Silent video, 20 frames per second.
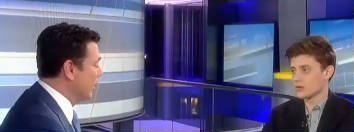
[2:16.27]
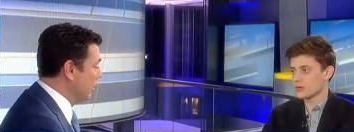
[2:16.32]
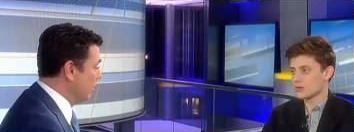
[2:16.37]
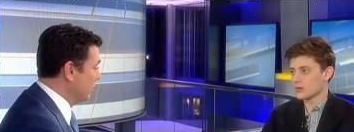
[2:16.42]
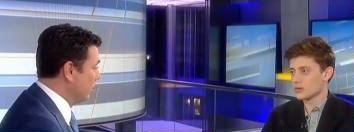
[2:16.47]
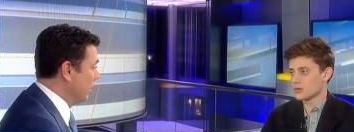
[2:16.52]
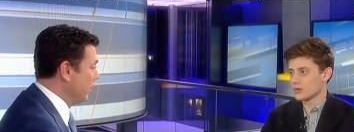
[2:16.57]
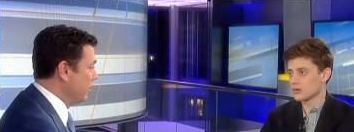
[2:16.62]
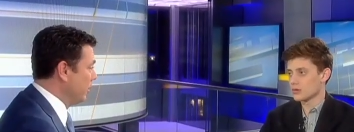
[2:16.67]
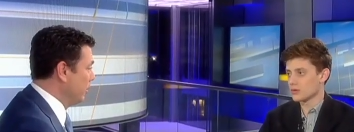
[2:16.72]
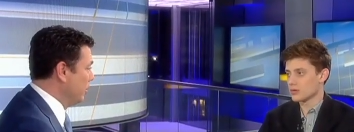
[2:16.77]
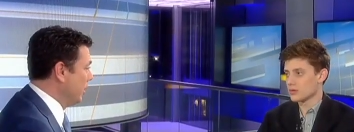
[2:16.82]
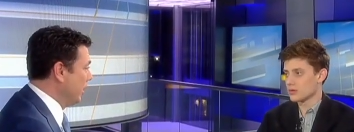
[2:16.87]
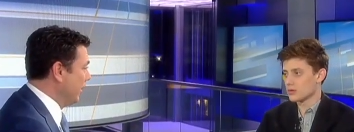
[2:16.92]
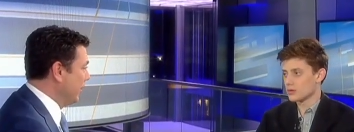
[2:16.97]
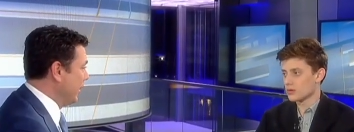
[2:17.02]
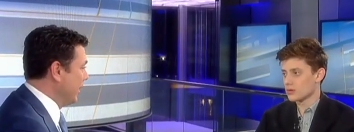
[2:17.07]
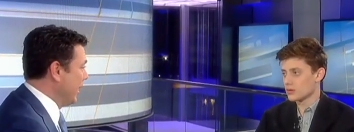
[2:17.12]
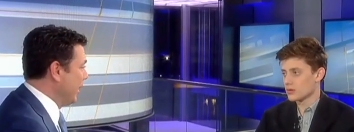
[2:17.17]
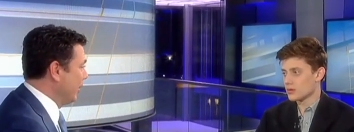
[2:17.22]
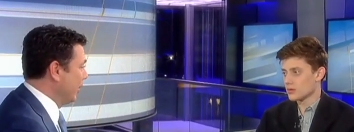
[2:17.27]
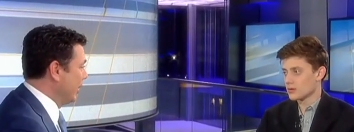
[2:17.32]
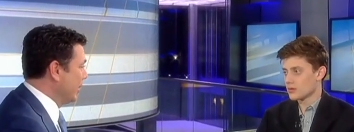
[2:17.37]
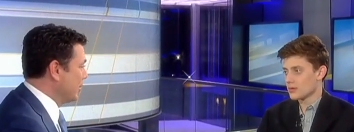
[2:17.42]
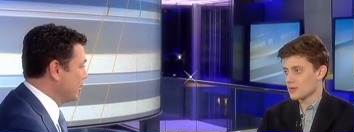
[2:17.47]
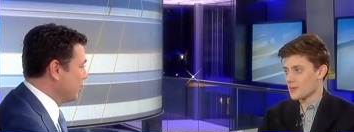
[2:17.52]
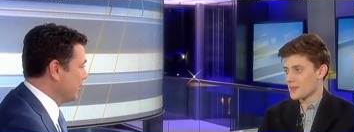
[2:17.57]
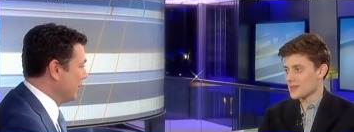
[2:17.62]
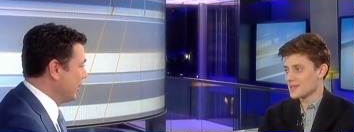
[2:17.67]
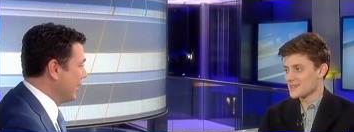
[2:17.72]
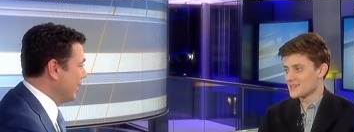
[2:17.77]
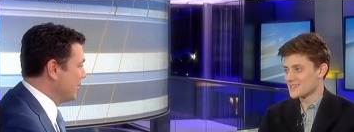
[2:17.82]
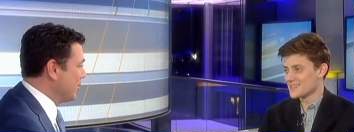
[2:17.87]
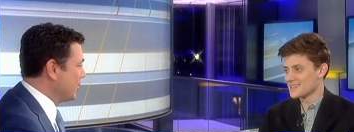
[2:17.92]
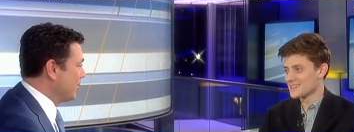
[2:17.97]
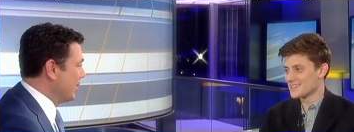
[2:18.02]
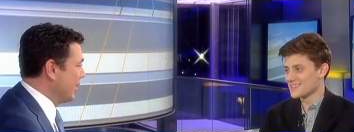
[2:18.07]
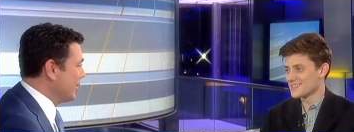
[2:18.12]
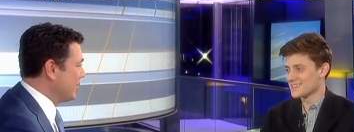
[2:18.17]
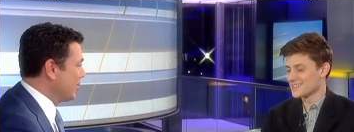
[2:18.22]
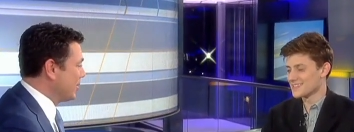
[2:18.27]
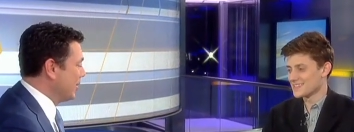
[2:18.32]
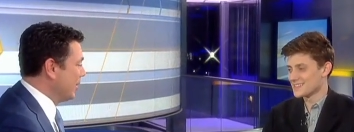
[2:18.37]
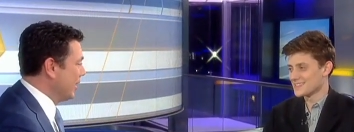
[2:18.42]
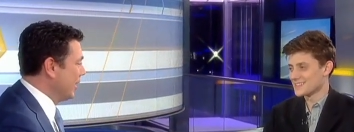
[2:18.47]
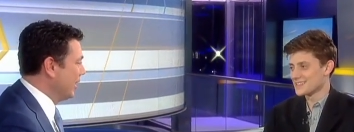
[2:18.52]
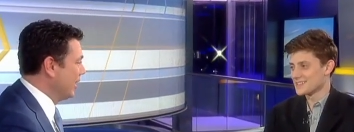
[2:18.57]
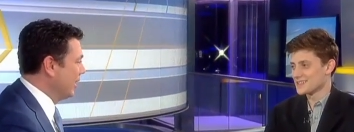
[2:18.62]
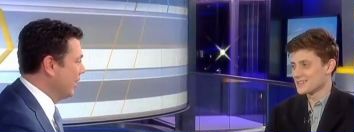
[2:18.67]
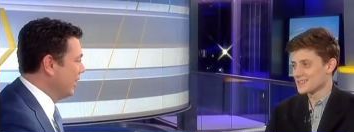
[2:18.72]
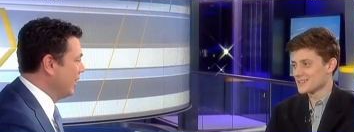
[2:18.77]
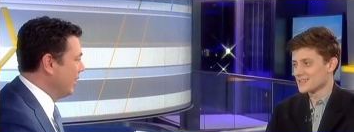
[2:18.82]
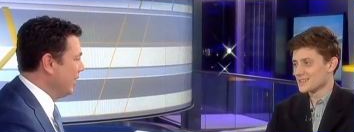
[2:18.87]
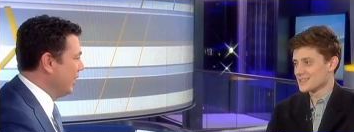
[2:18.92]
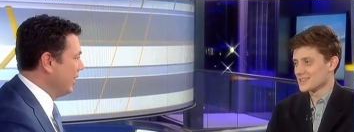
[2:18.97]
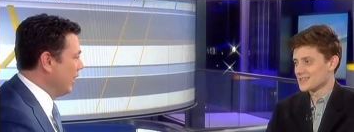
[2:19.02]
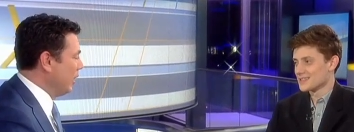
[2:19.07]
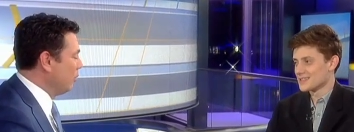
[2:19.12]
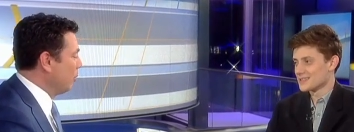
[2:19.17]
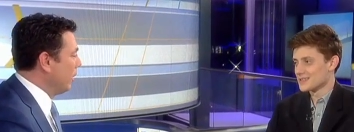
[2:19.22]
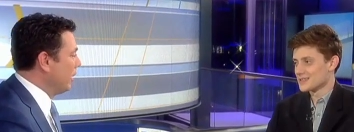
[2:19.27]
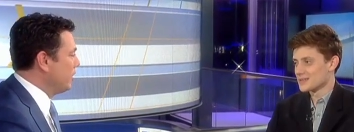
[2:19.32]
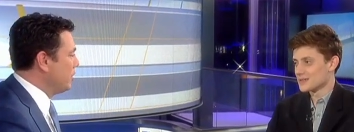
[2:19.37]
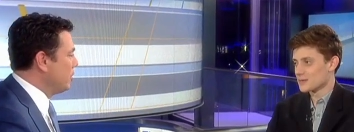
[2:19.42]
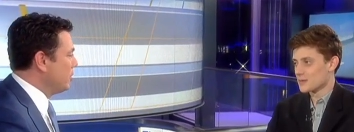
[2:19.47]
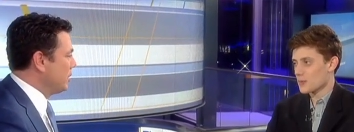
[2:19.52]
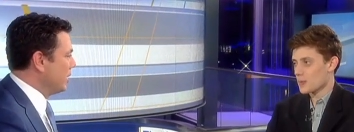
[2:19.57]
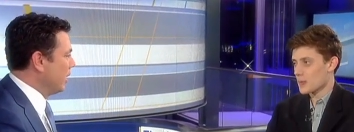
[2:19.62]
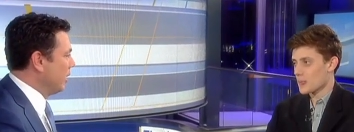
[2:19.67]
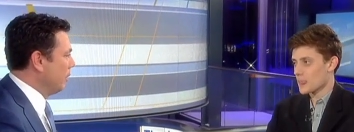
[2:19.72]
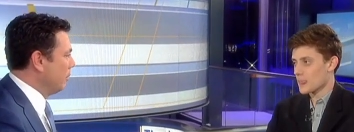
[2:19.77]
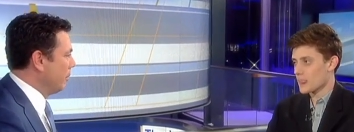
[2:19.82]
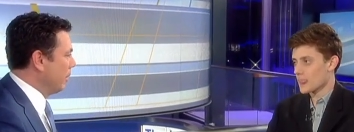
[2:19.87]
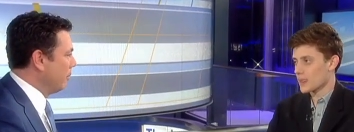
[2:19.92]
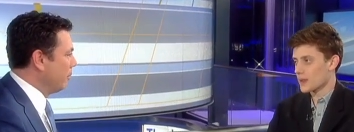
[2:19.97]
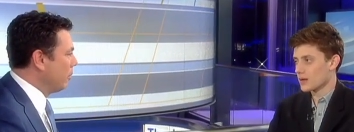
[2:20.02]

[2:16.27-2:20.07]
Speaker 1: Oh, you got the A-list. Well, that's good. And what did you tell them? I